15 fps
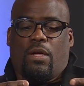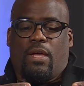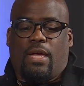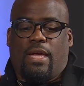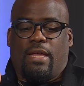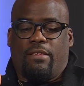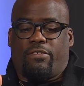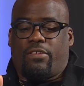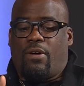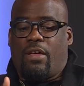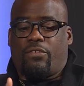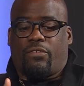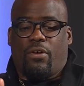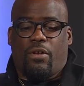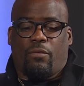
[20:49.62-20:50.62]
And so I
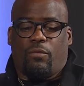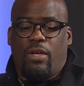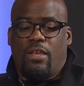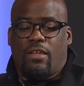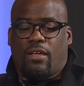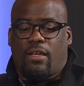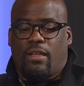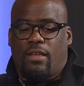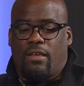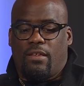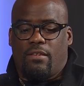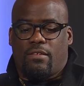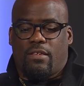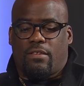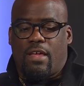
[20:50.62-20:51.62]
started reading it, and
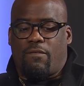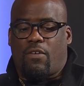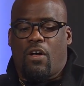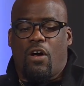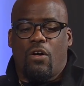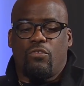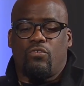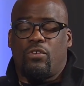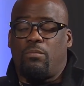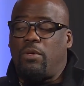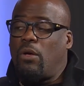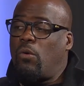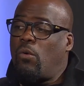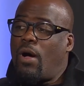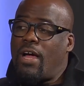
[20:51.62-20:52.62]
he says, I've called you to
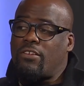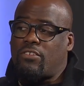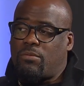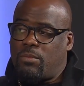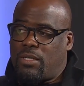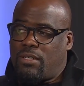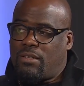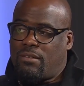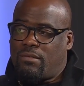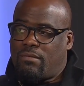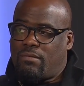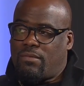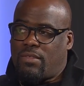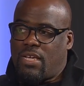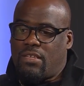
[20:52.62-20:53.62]
be a watchman
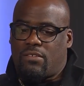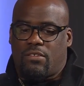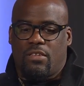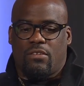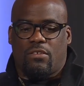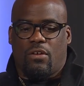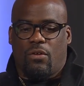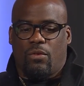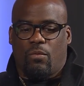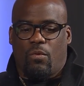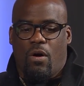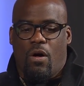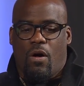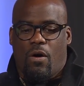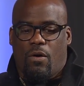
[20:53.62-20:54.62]
that sits on the
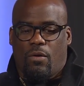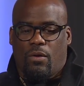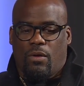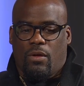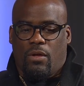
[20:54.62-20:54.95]
wall.